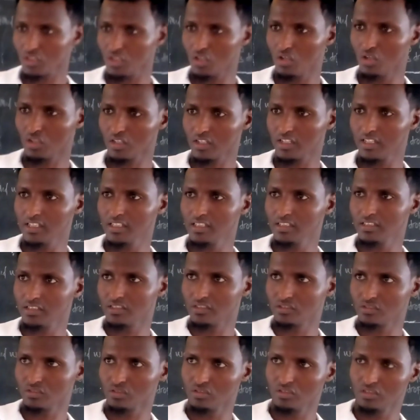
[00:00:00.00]
Okay, the
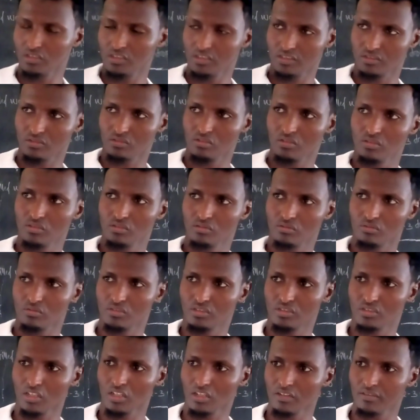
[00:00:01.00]
solid is going to
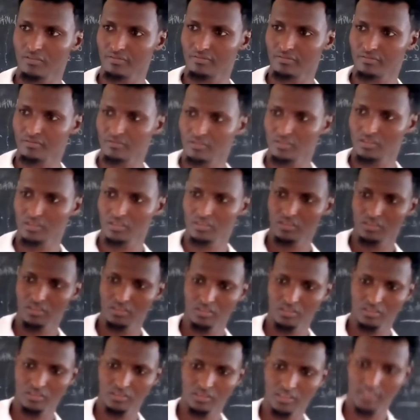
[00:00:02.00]
dissolve.
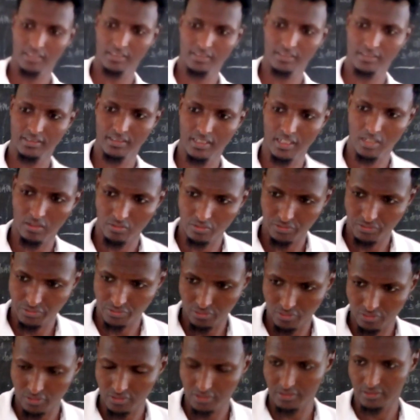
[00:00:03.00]
That is now the
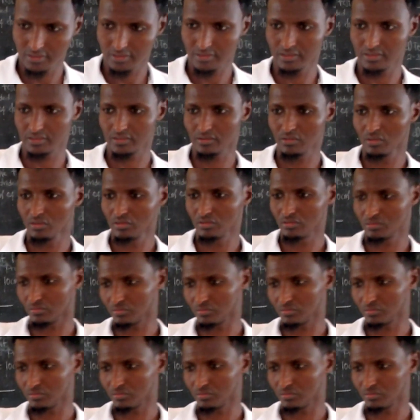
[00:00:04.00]
solid is going to